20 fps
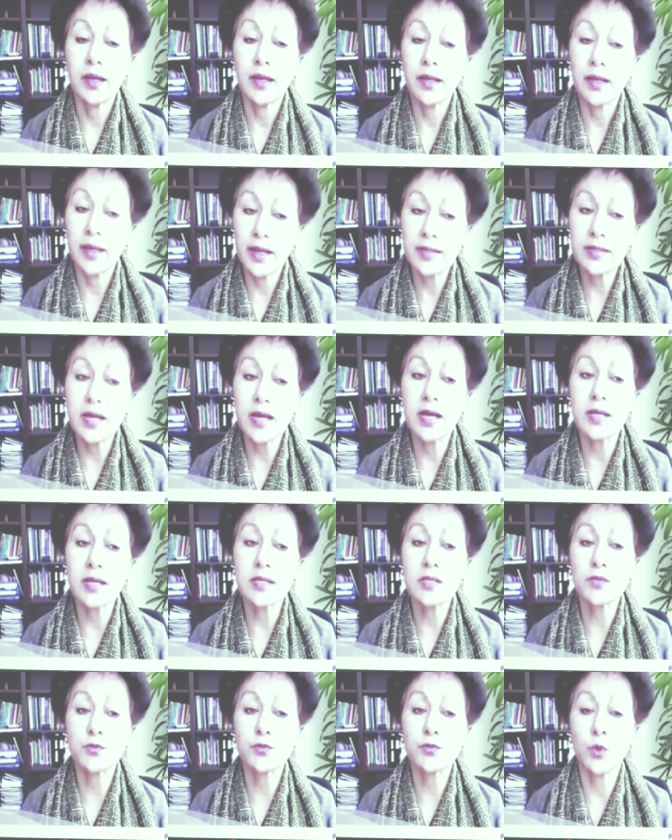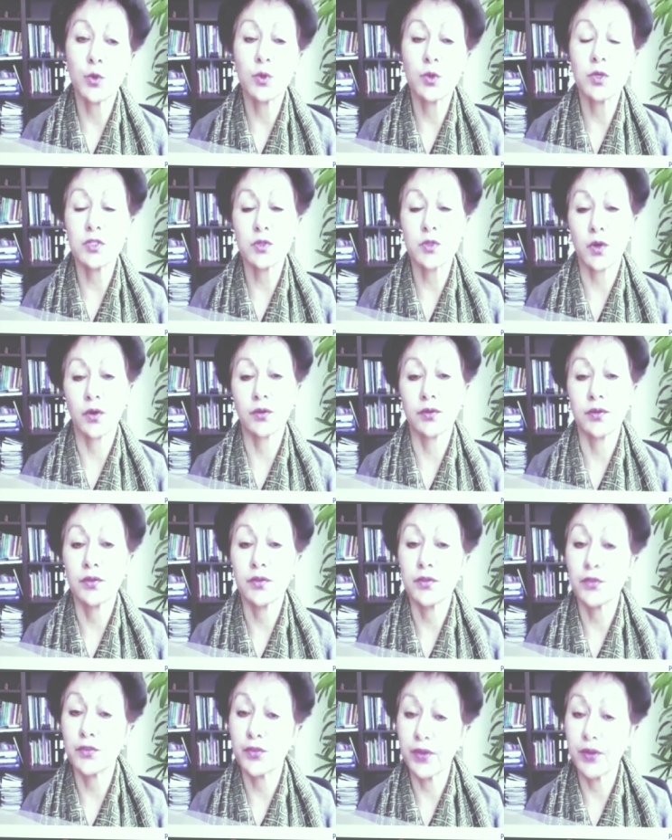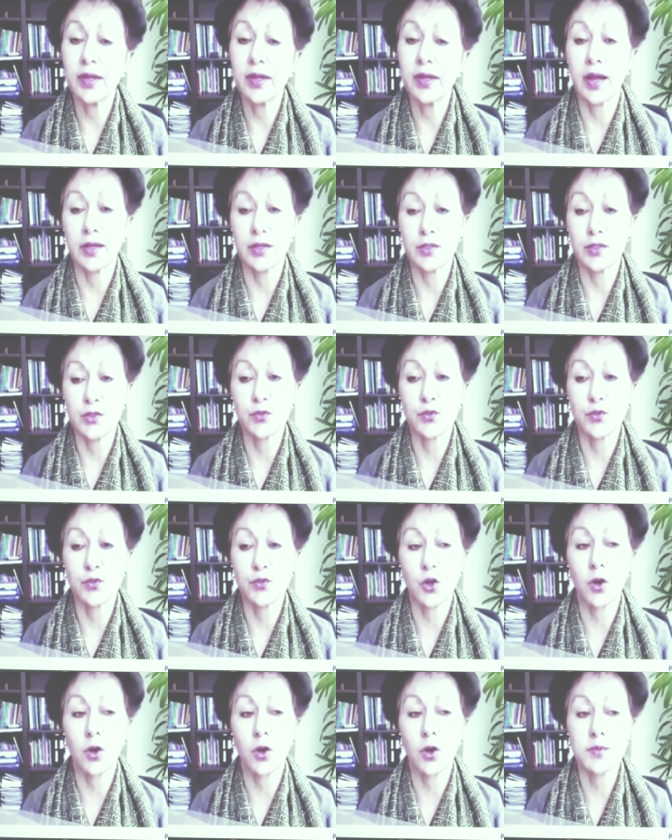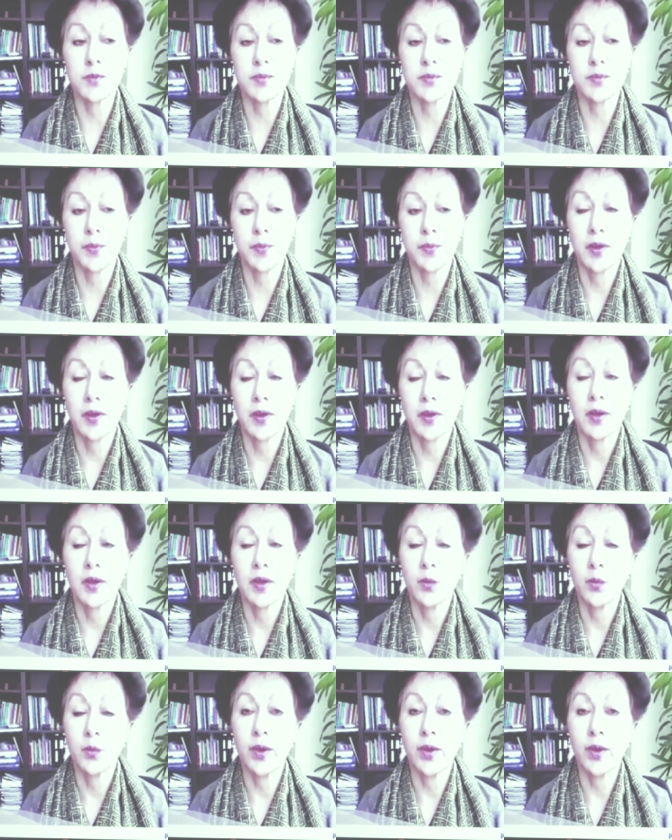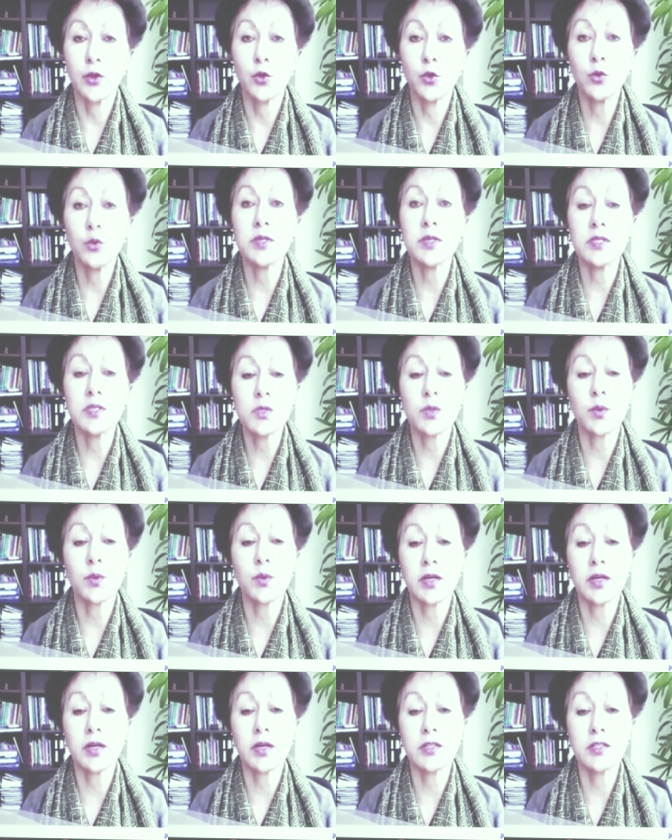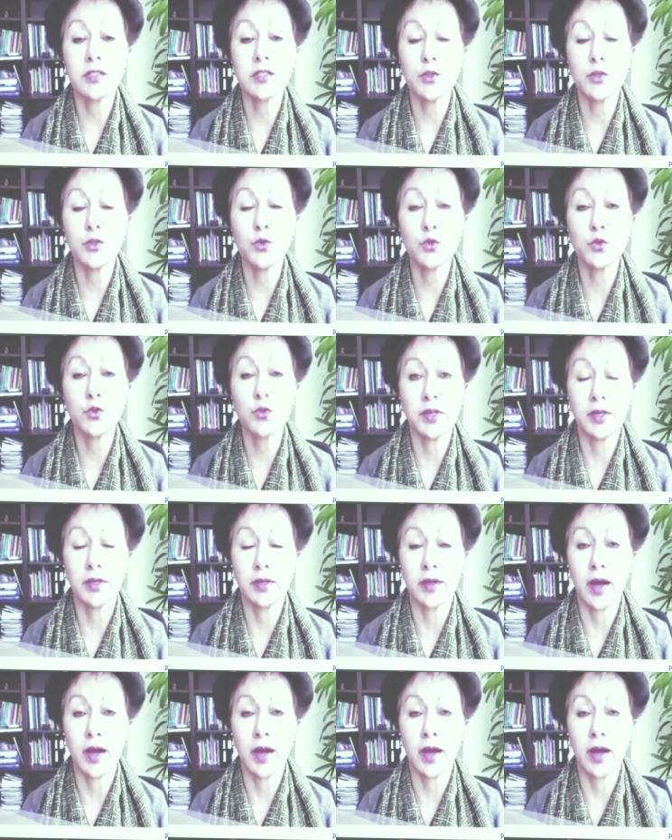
Let us focus on three kinds of jobs where humans will continue to be in high